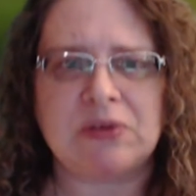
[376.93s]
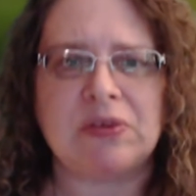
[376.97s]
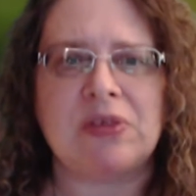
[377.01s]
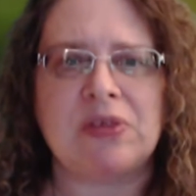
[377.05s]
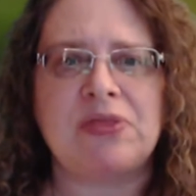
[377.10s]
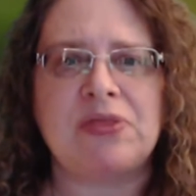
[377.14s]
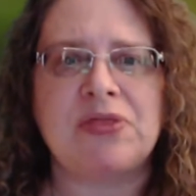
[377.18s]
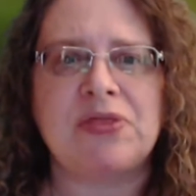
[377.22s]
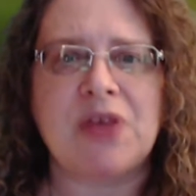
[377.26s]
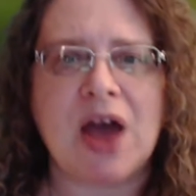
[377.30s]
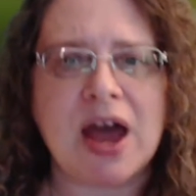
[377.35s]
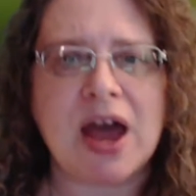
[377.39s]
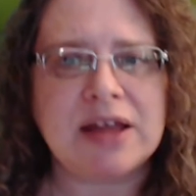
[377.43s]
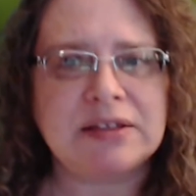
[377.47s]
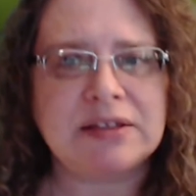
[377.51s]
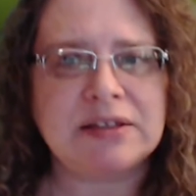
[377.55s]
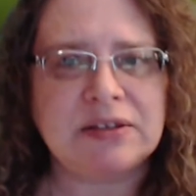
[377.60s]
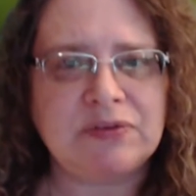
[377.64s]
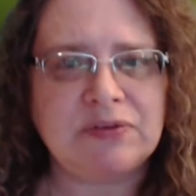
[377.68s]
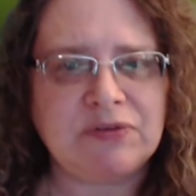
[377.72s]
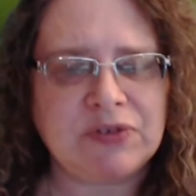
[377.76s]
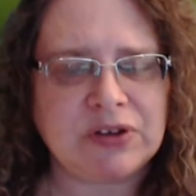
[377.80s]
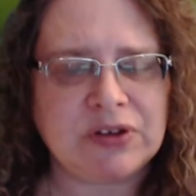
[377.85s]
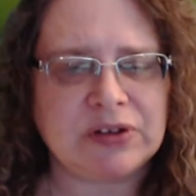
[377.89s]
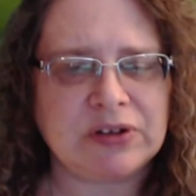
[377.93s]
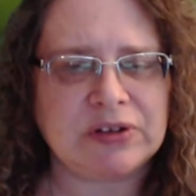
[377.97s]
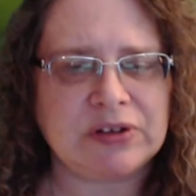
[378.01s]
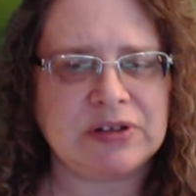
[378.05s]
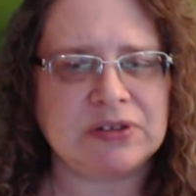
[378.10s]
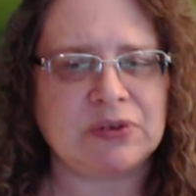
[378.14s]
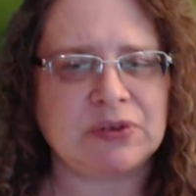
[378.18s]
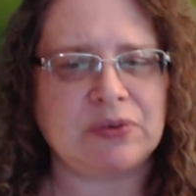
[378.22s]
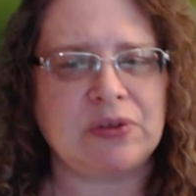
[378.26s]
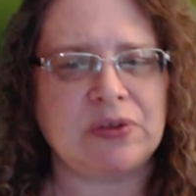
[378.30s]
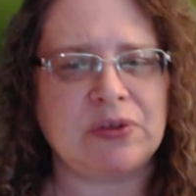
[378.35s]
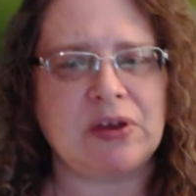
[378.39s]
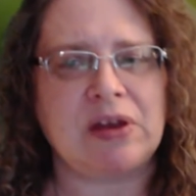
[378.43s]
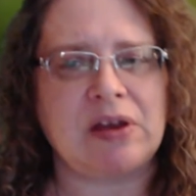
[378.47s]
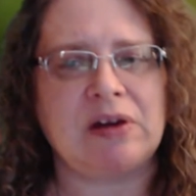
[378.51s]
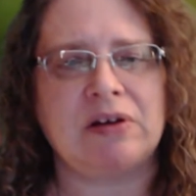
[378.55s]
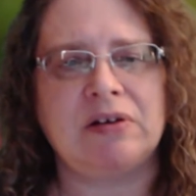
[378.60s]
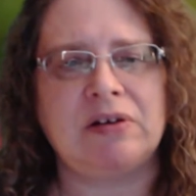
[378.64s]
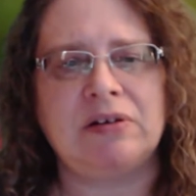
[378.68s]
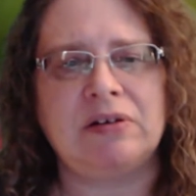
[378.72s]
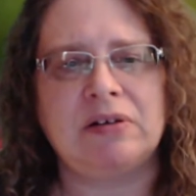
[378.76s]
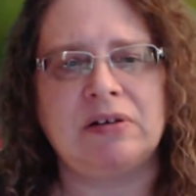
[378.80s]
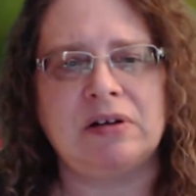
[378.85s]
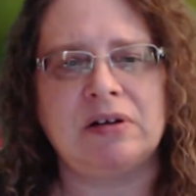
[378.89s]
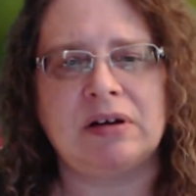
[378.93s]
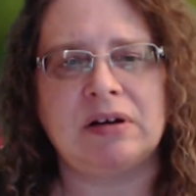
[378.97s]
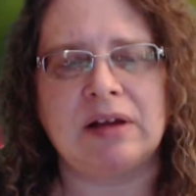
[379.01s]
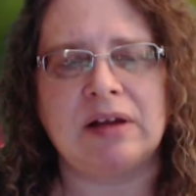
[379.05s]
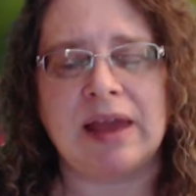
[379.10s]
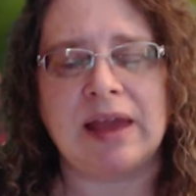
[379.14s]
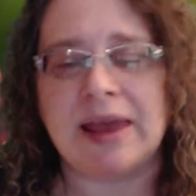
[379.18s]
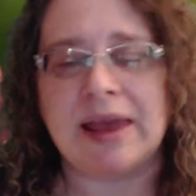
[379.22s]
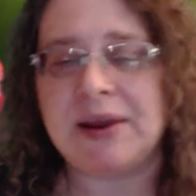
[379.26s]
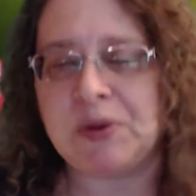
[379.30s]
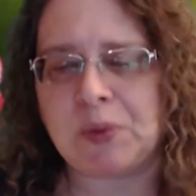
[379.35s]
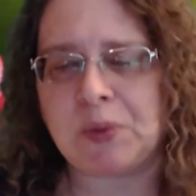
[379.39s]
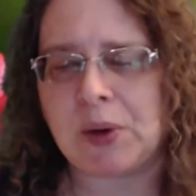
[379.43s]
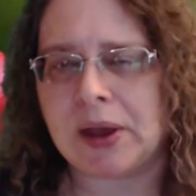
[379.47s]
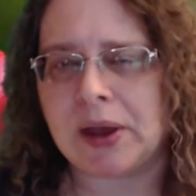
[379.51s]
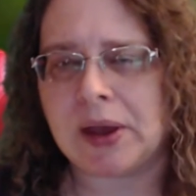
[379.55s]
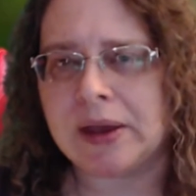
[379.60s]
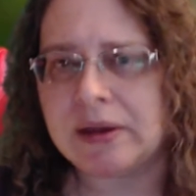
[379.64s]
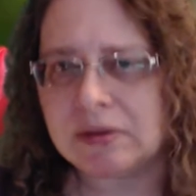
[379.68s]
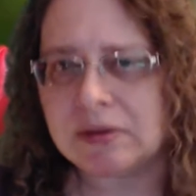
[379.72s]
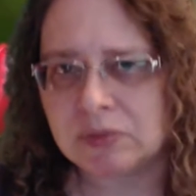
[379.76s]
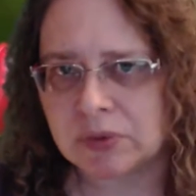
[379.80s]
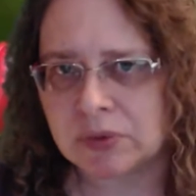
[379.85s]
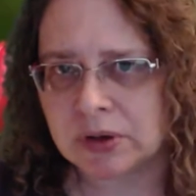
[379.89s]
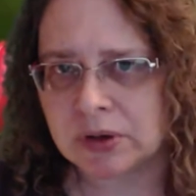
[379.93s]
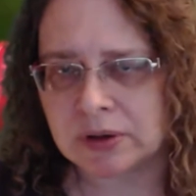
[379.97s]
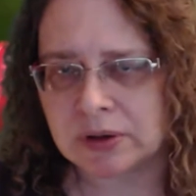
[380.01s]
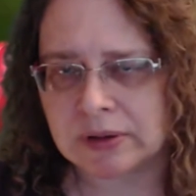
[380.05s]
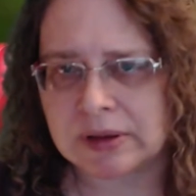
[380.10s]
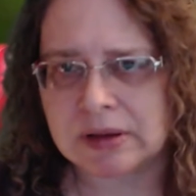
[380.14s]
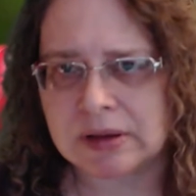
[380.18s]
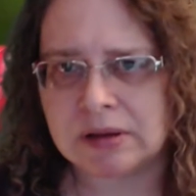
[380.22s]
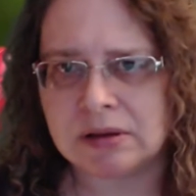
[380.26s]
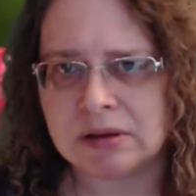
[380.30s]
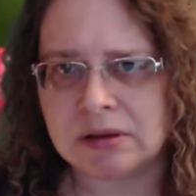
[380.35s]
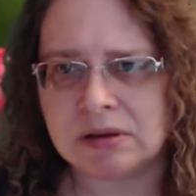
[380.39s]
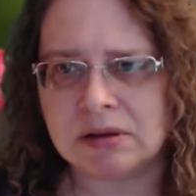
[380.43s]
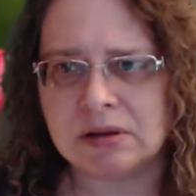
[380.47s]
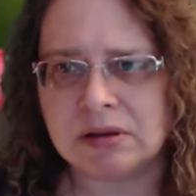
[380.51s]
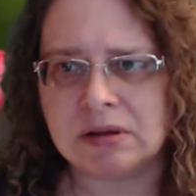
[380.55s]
The thoughts and feelings are there anyway, really.